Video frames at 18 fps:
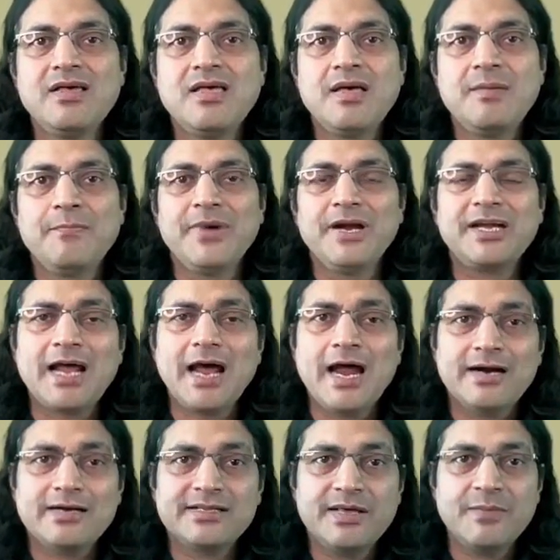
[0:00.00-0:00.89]
But
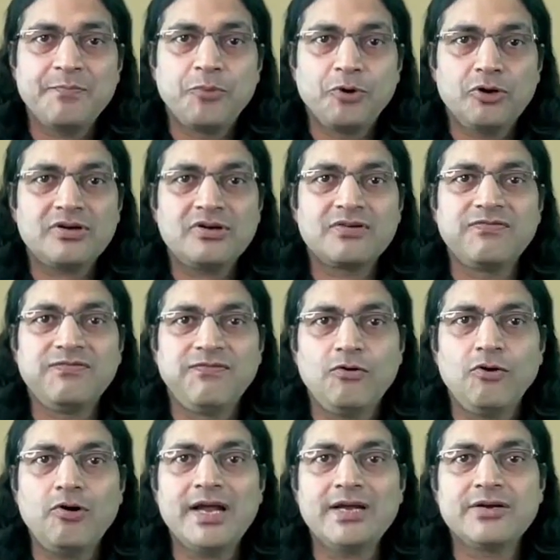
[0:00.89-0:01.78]
had they put
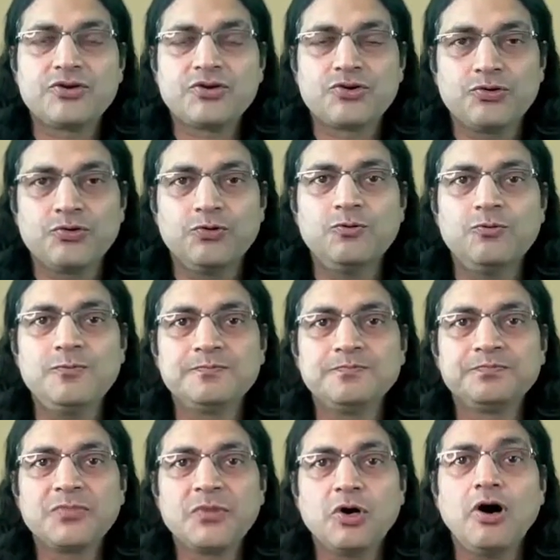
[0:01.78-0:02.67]
4 and 2,
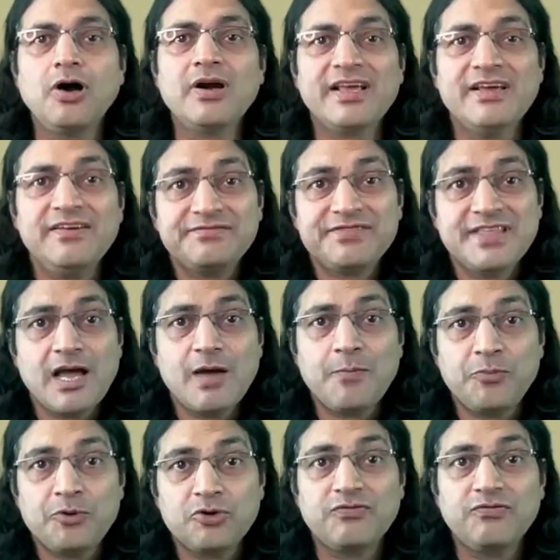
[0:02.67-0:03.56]
or if they
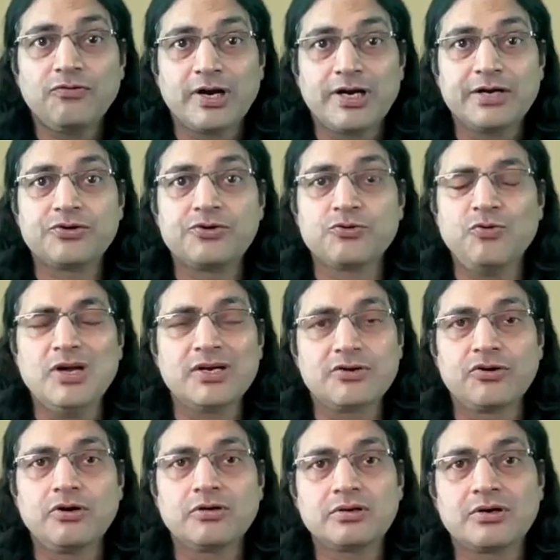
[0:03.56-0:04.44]
have put 4 and 2, I do
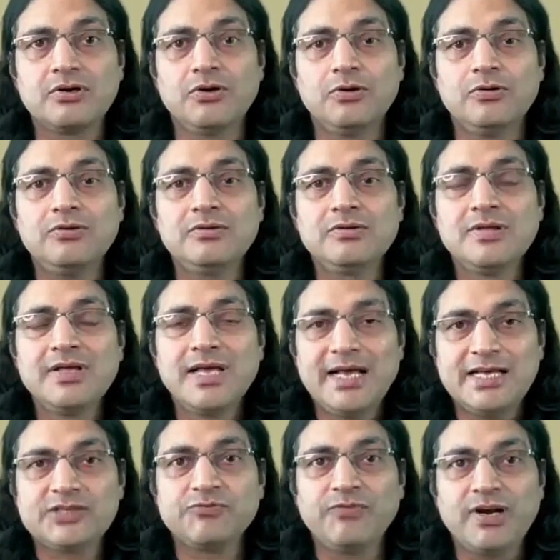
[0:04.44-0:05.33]
not know,
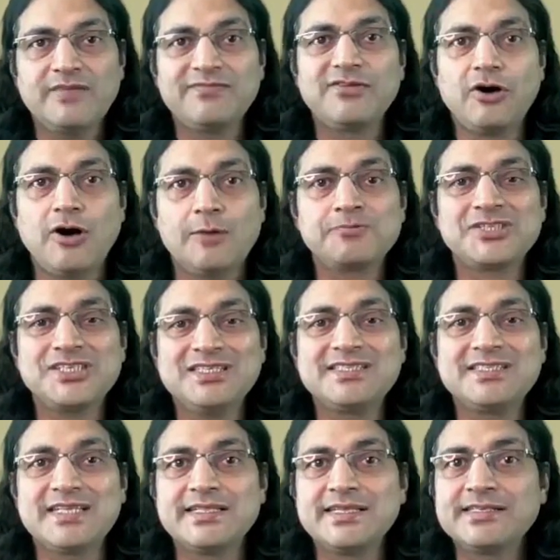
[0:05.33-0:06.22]
as one of the options,
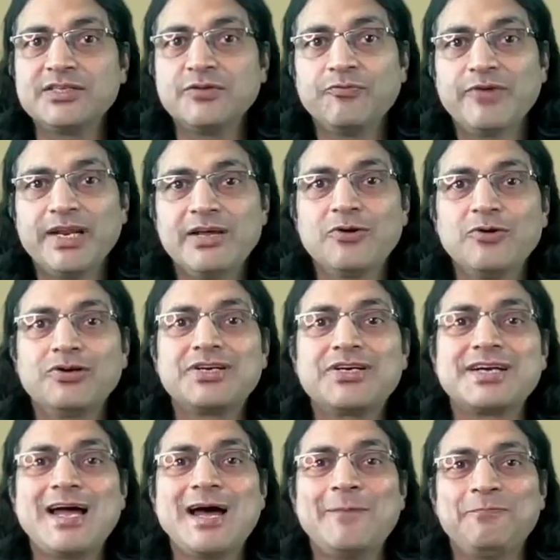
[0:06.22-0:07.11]
then that's a very good
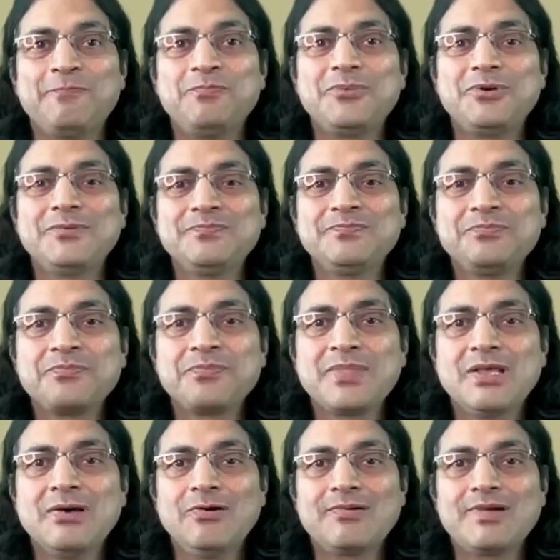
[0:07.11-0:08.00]
trap.
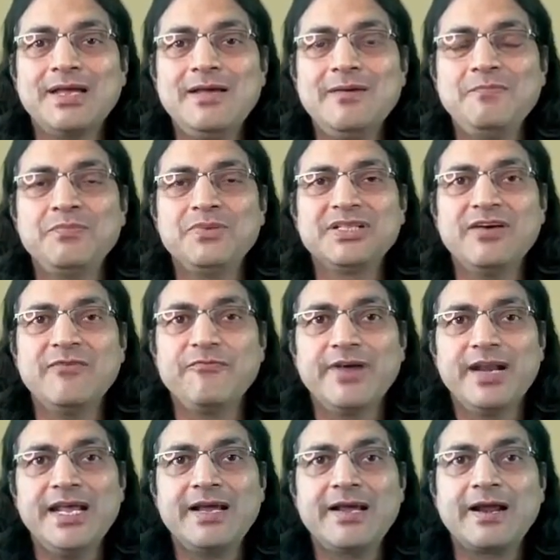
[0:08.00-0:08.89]
Okay, but they
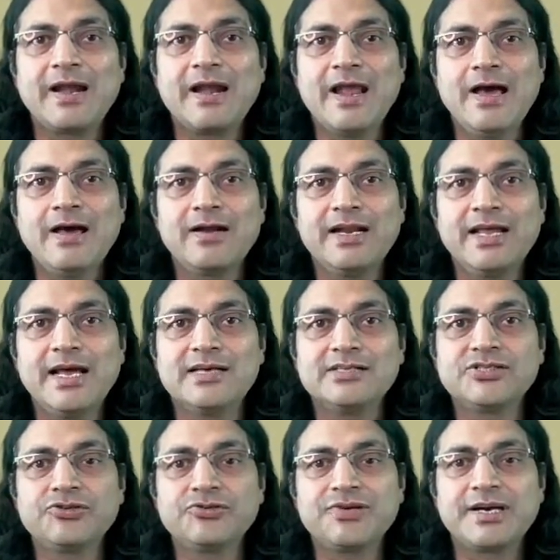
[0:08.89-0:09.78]
very clearly
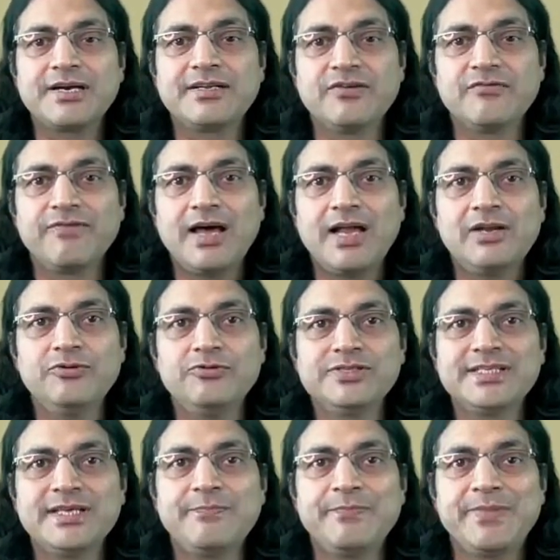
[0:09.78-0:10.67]
asked you to get the
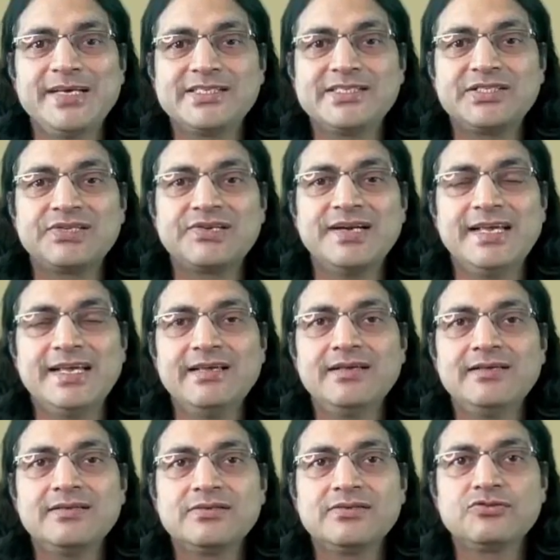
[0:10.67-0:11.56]
values in base
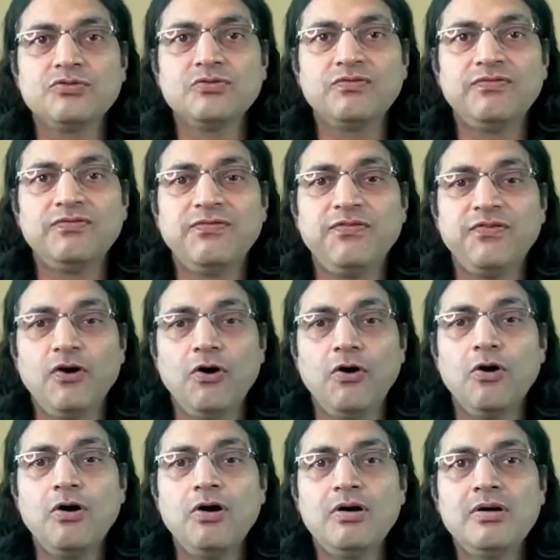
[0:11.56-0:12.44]
3. So
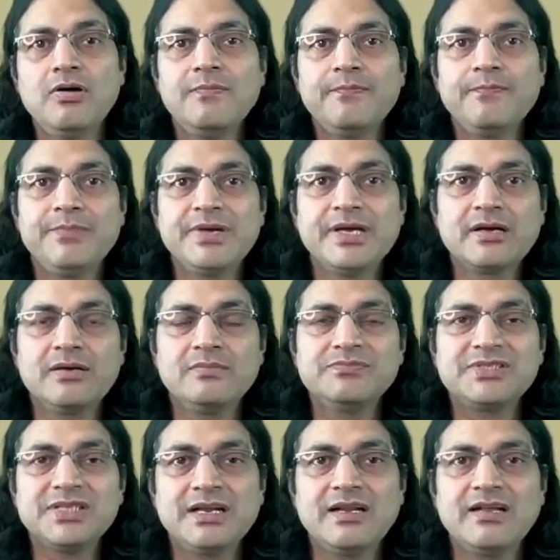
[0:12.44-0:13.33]
4
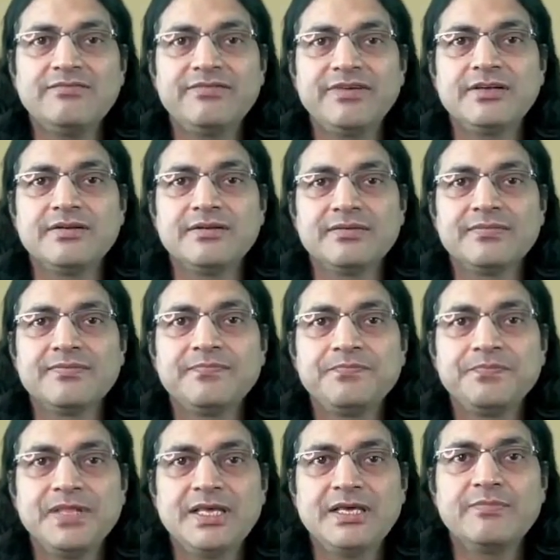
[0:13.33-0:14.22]
becomes 11
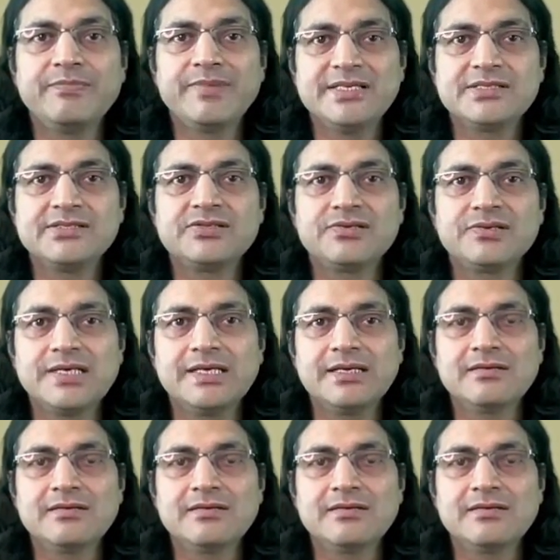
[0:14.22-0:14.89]
in base 3.